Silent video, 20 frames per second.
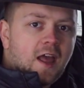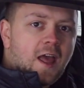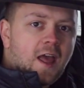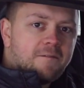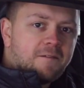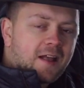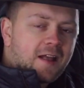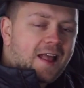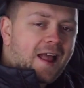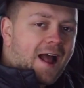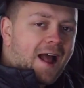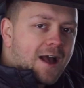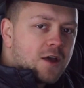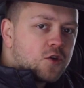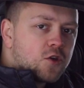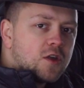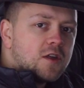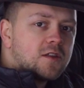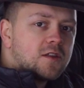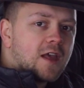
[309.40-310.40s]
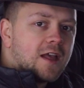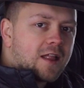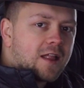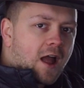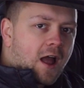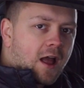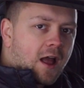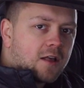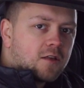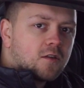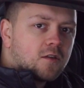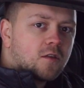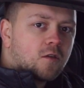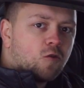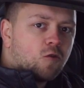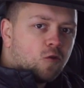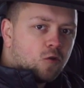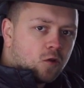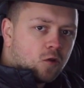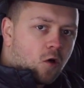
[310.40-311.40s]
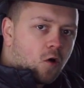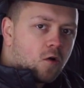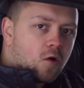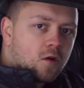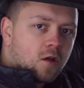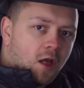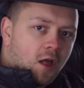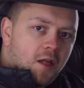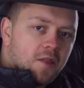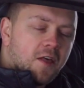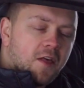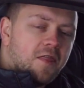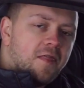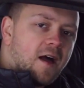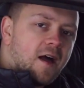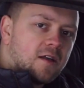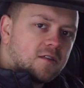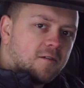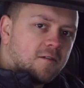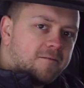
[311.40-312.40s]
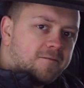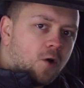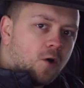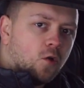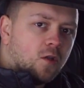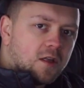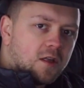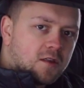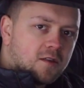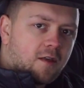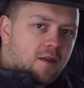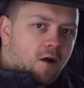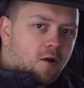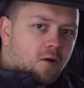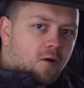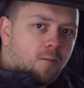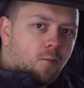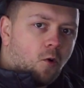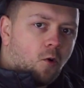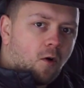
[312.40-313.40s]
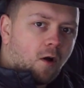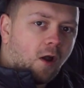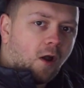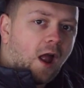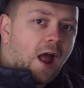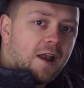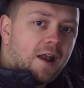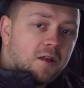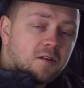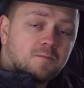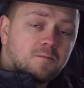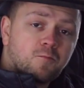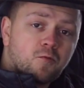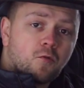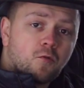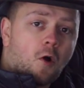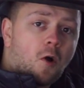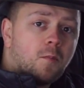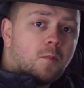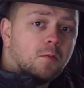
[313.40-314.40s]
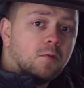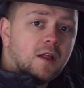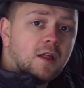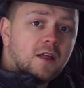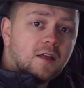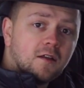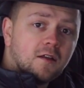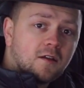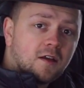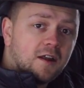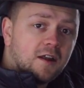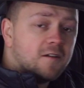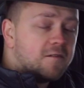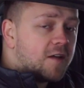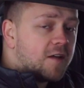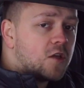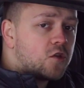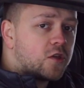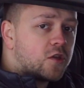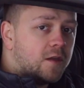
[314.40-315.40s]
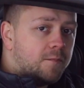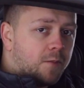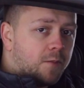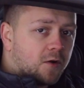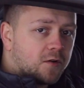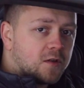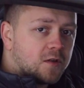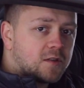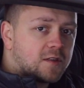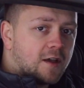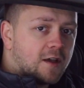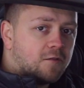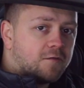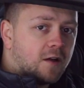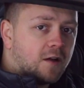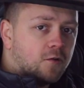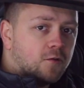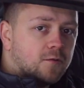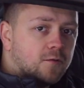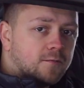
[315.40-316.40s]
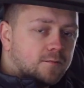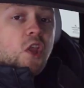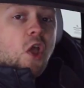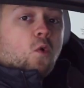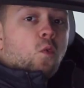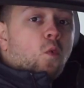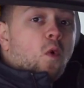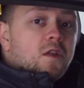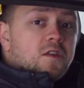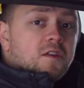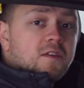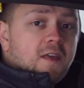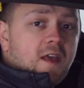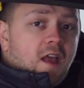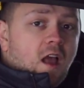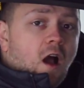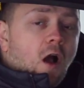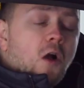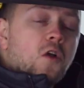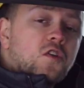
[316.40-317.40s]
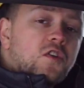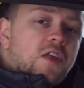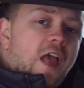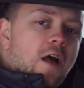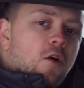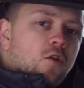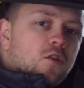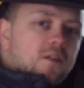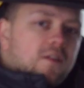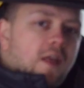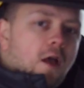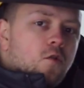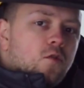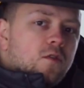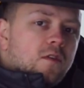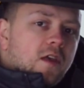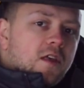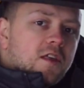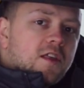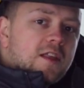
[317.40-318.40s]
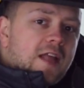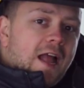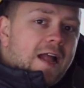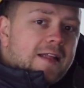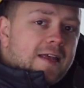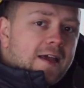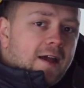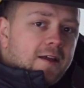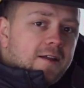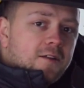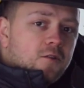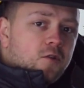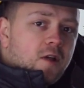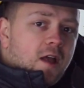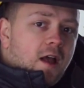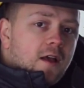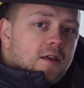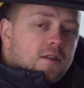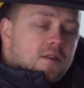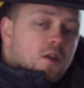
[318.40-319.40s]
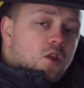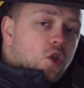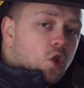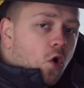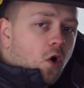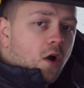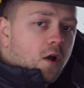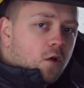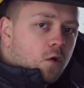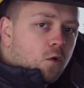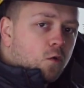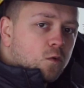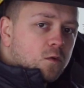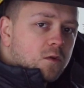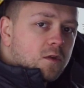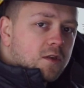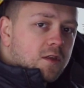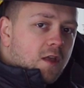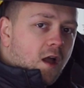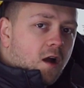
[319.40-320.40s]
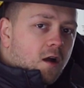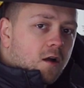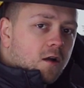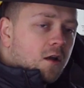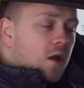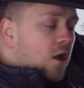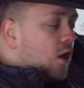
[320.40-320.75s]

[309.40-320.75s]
If it catches and hangs too long, then that's a faulty starter motor and it's probably going to eventually burn itself out. Now, once the car settles down to a steady idle, guys, not a cold start,